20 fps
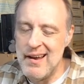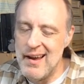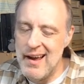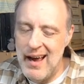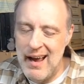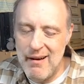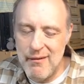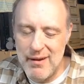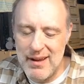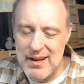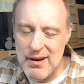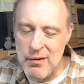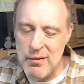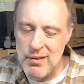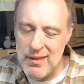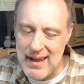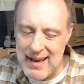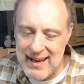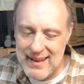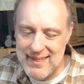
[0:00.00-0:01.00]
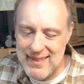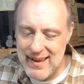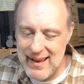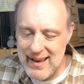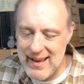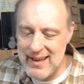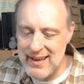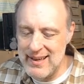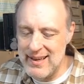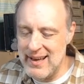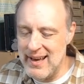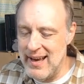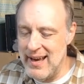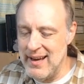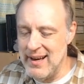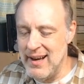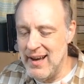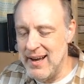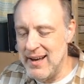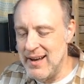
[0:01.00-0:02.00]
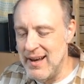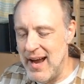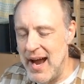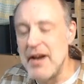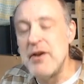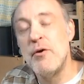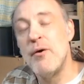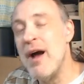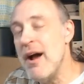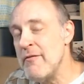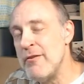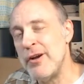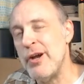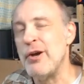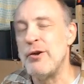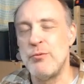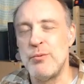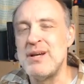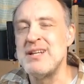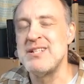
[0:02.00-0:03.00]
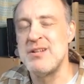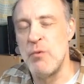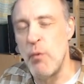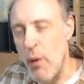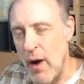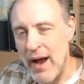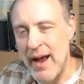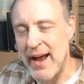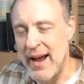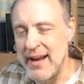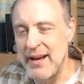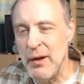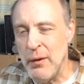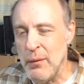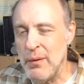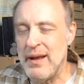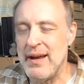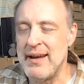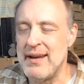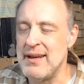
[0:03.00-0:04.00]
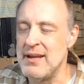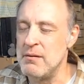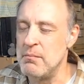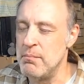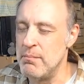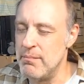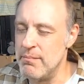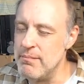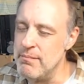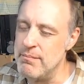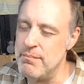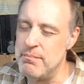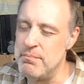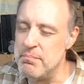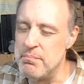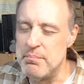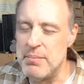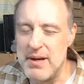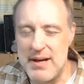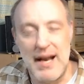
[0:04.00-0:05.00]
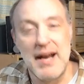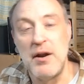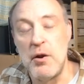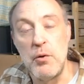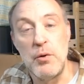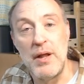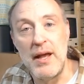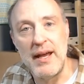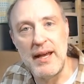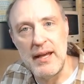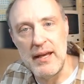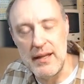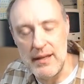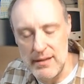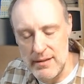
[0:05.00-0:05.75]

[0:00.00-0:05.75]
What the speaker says: I really don't like that. I don't have a good reason why I don't like it, but I don't like it.